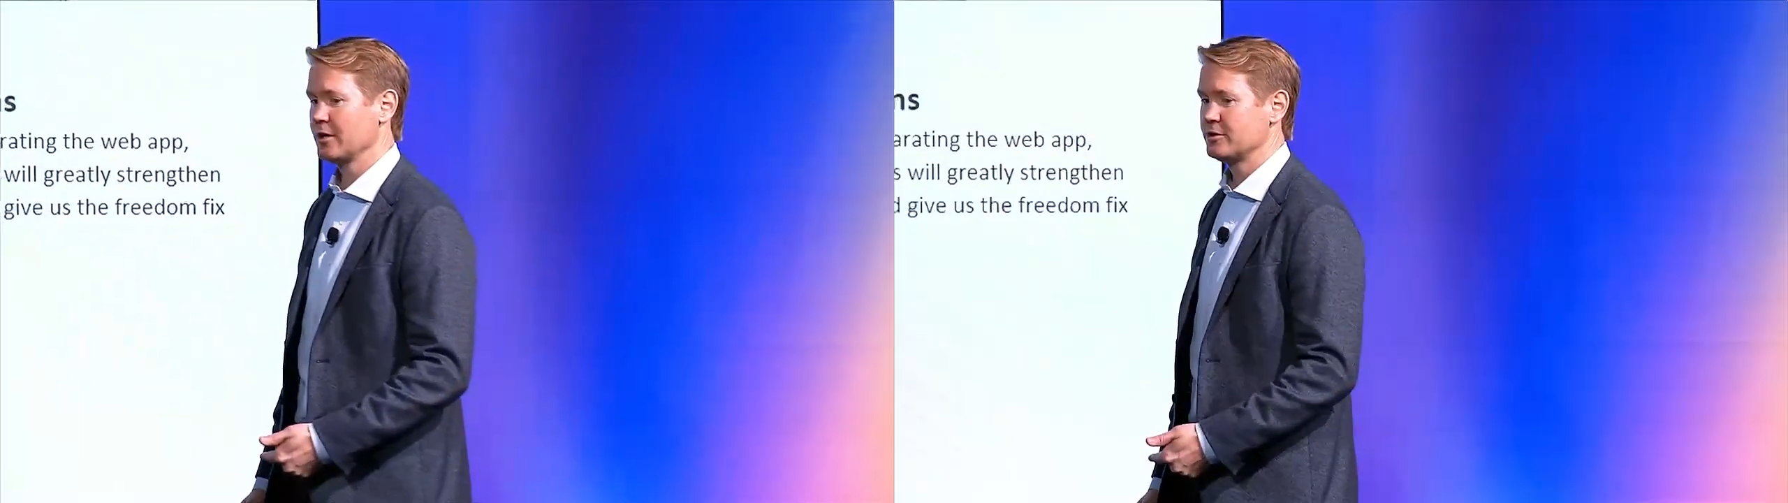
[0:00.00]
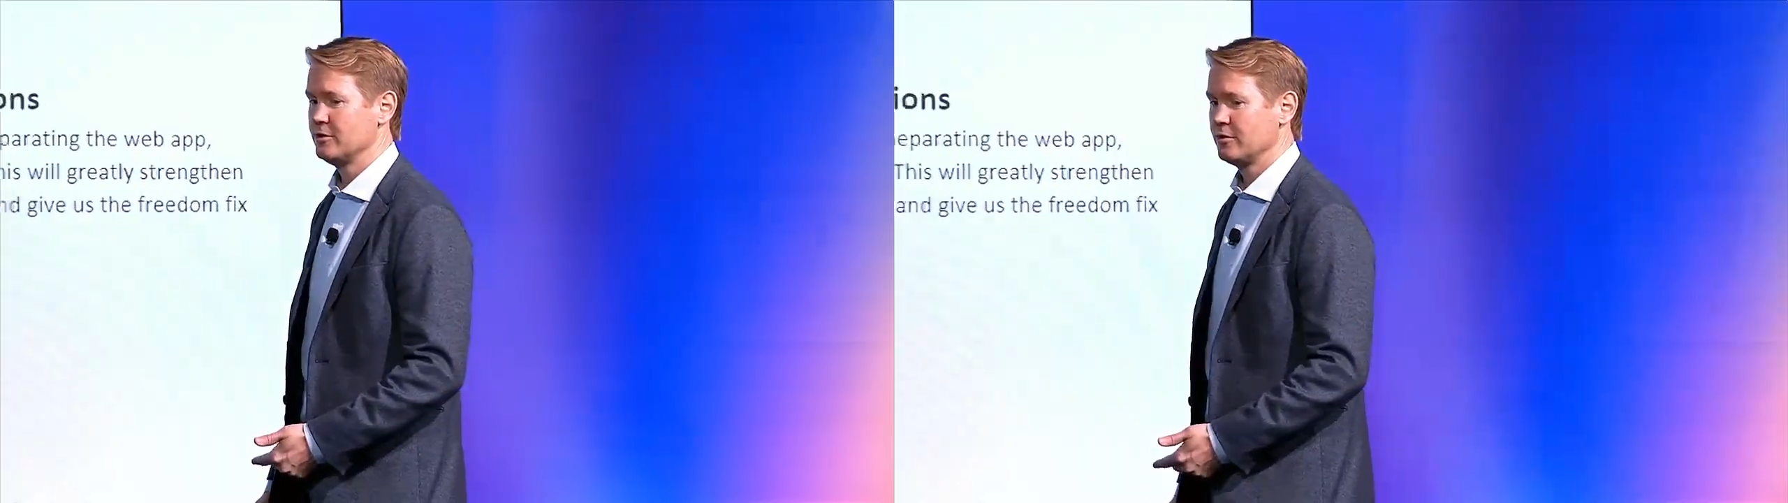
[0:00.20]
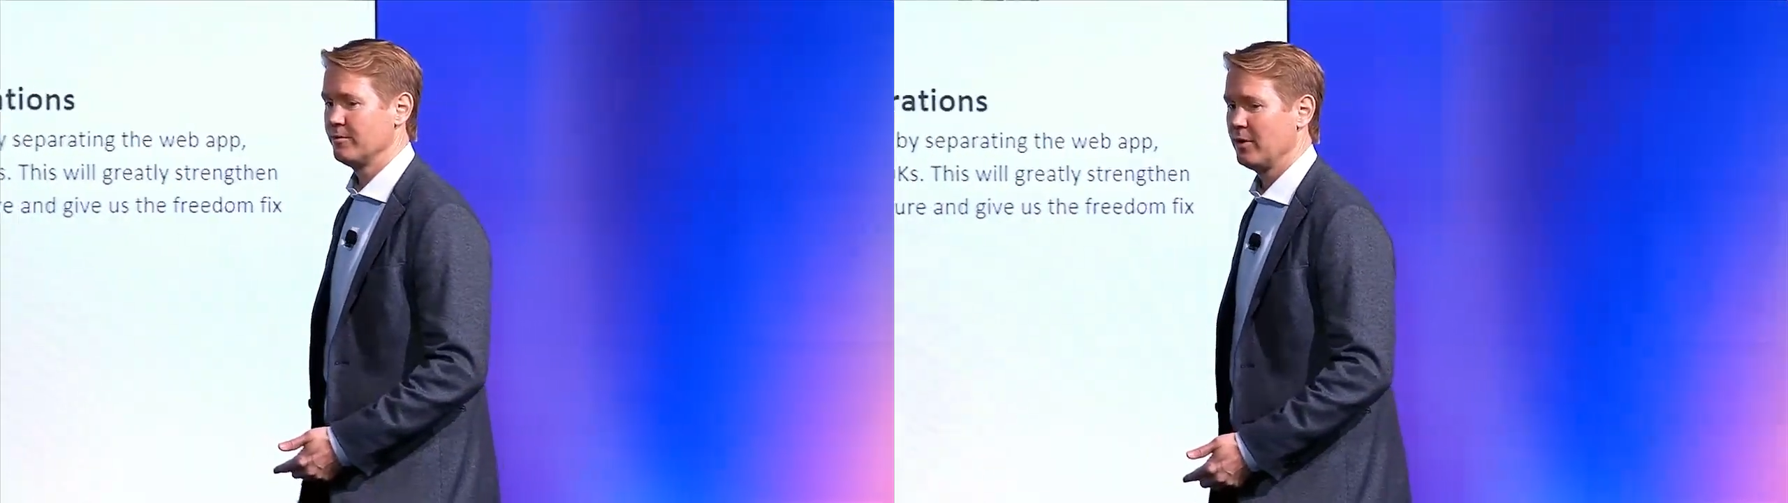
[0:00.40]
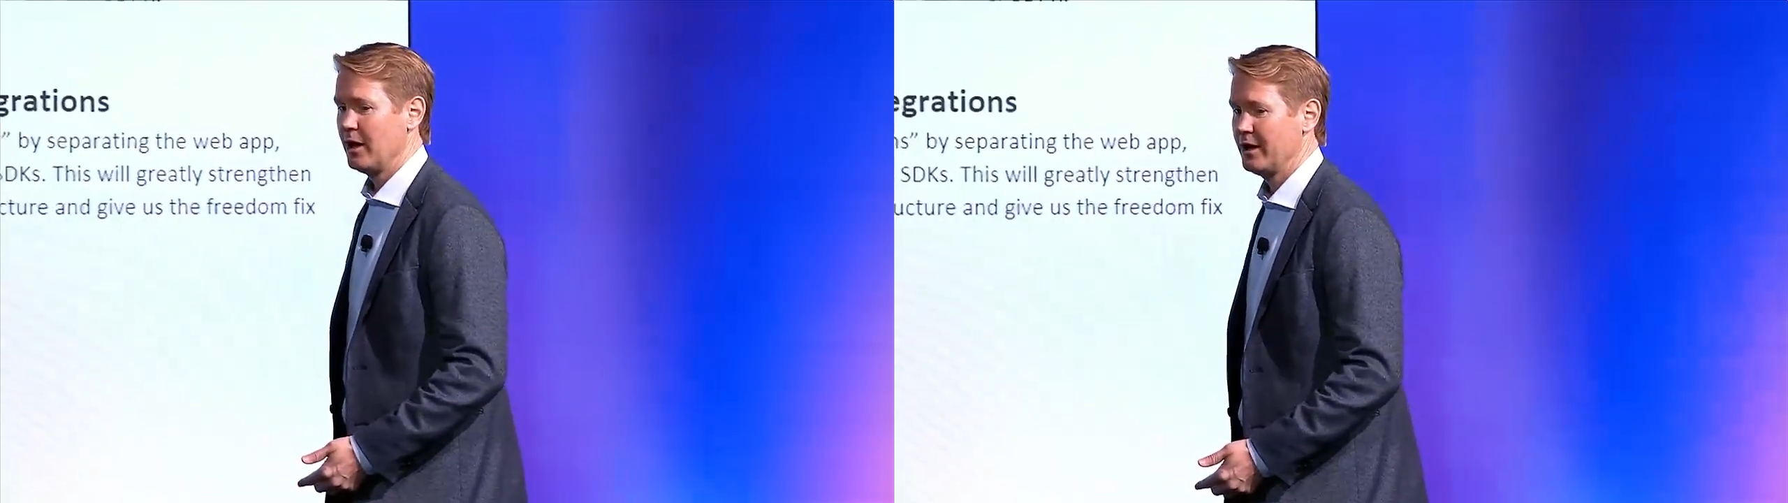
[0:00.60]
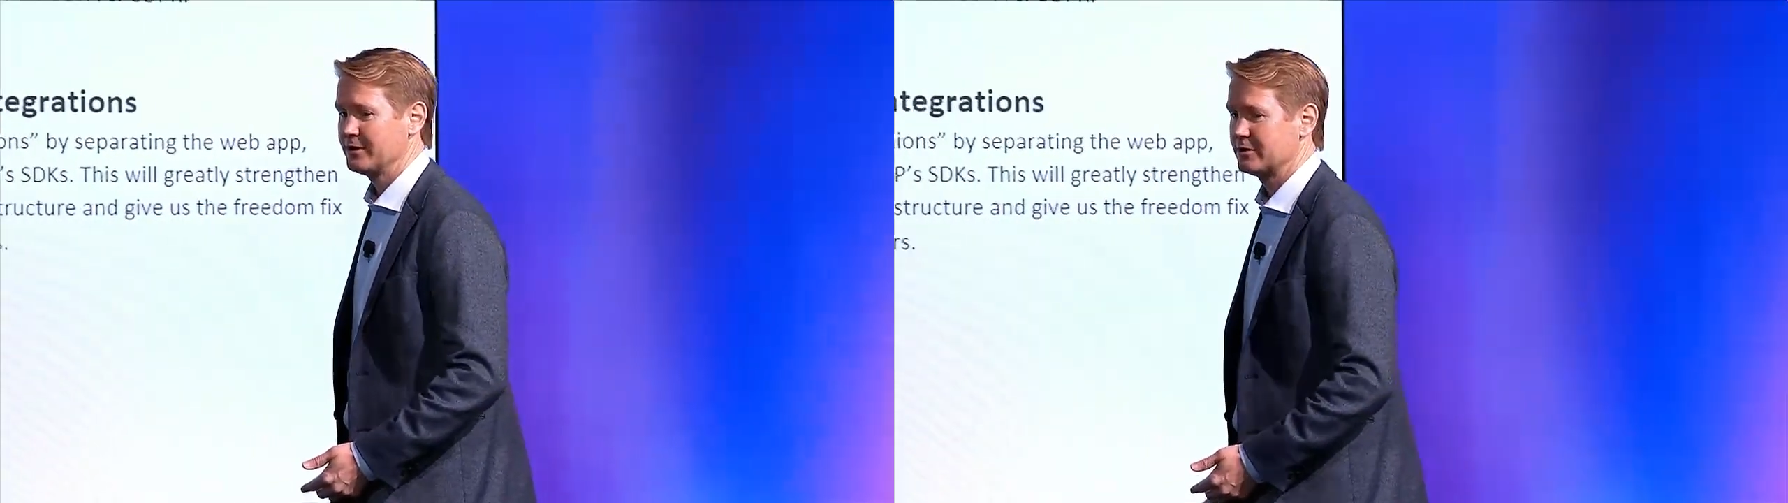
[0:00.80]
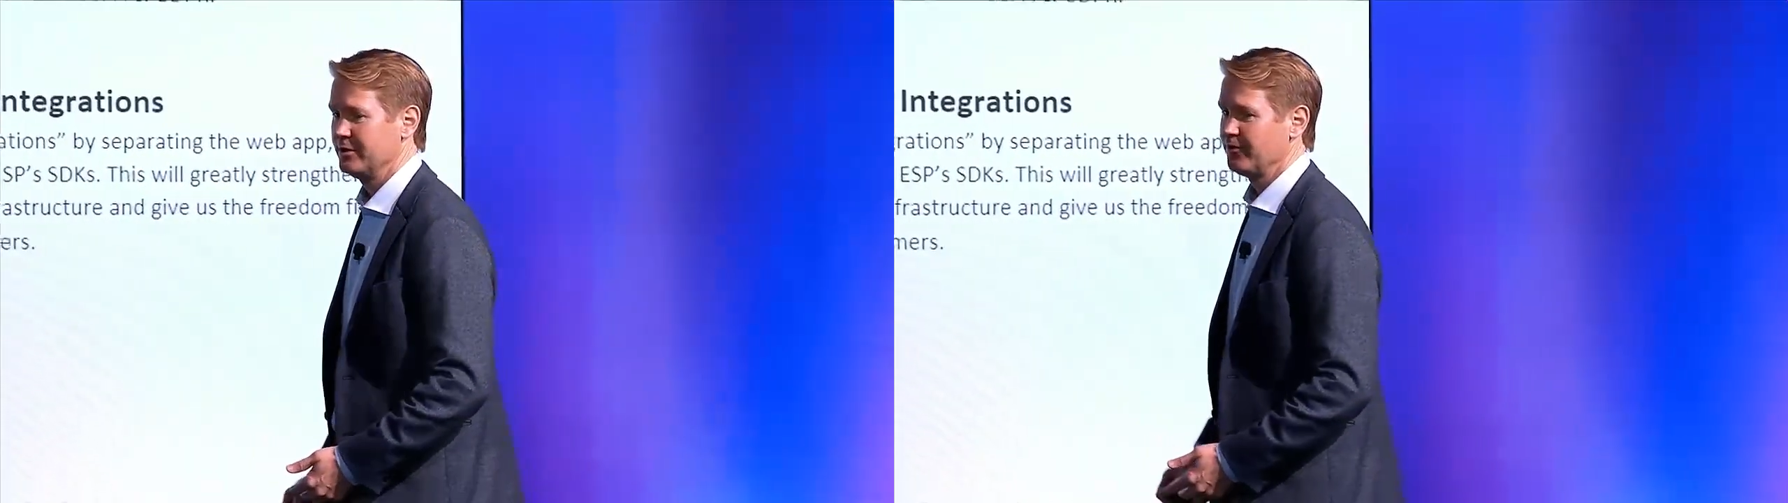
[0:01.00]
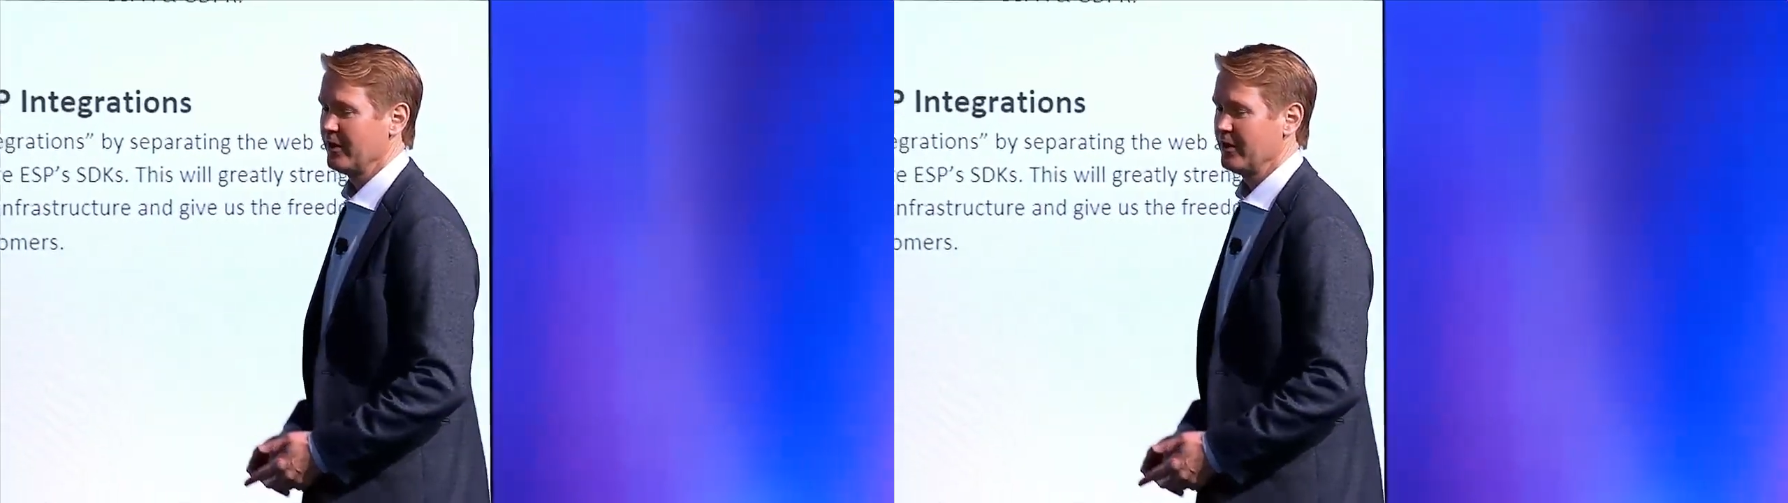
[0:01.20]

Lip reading: 2 compliance.